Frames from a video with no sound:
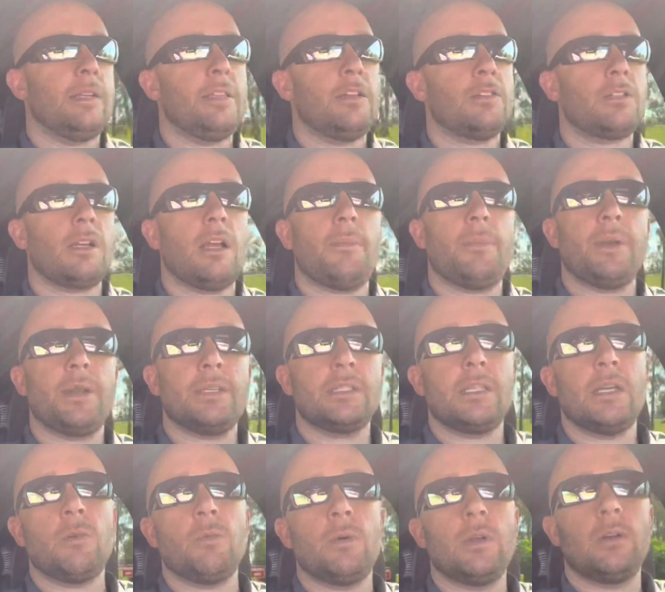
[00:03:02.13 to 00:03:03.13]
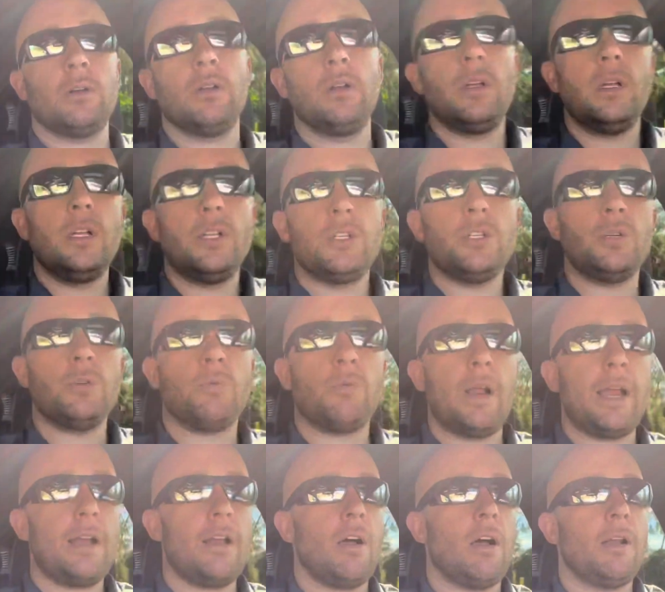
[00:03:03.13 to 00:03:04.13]
And there's companies that will do
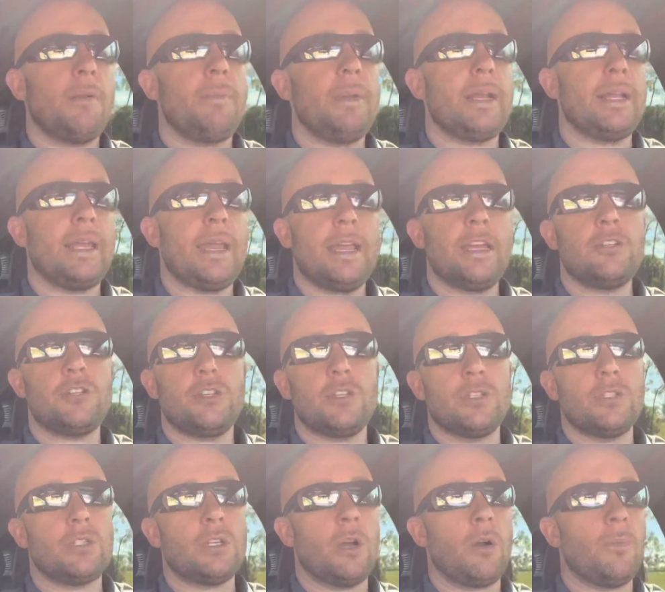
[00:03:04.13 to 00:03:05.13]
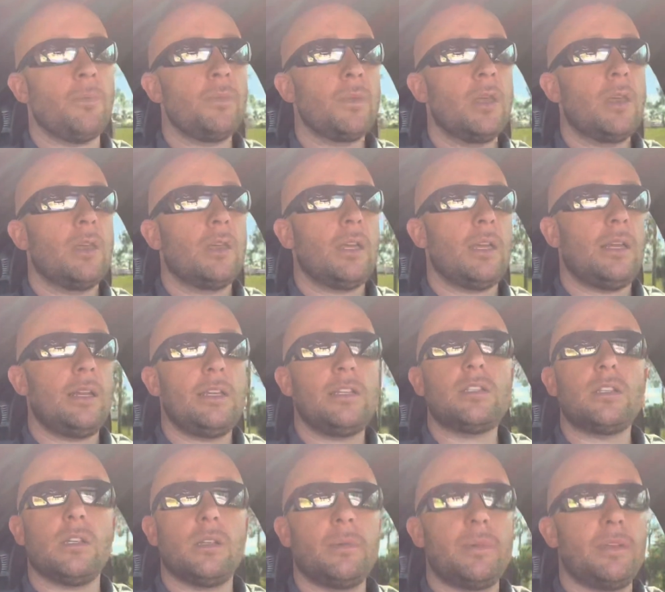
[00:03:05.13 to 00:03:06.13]
radon mitigation, so can
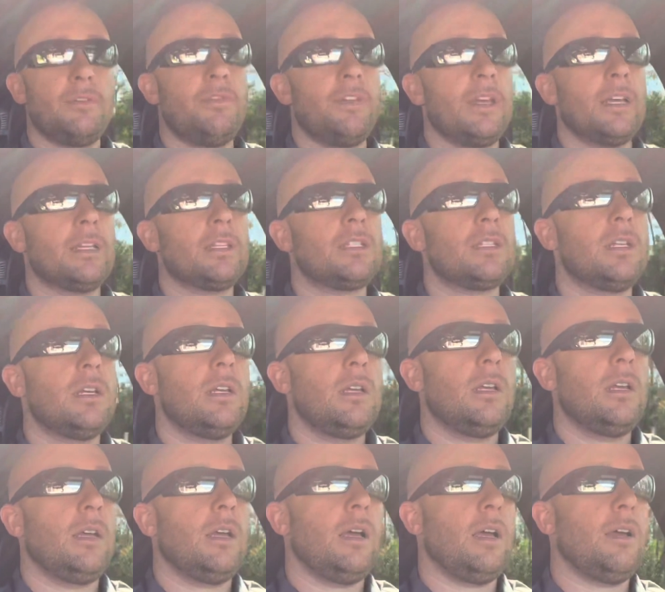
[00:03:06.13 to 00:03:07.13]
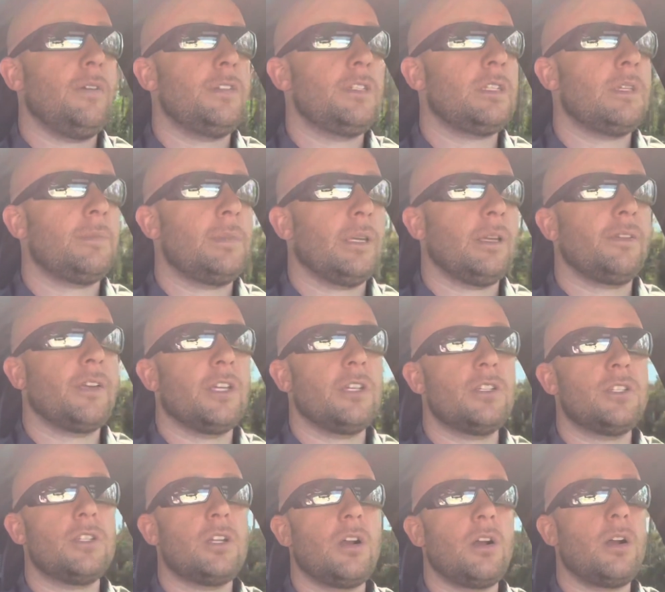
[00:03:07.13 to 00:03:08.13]
easily be fixed if it's something of
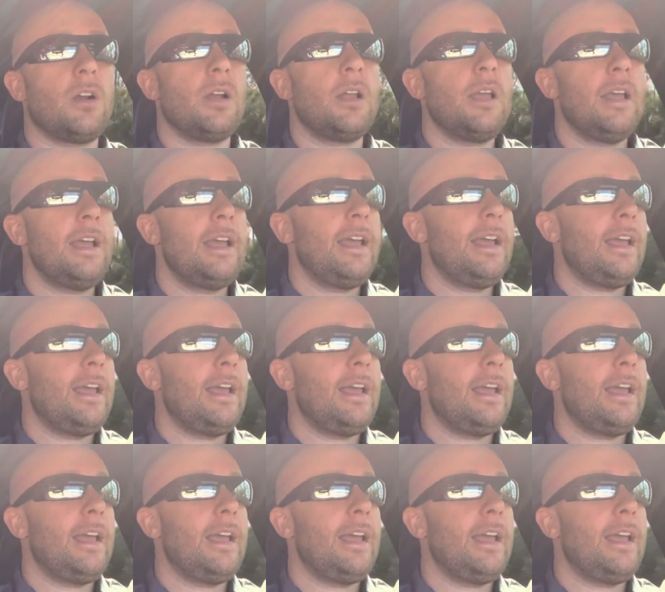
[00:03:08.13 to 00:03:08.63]
concern.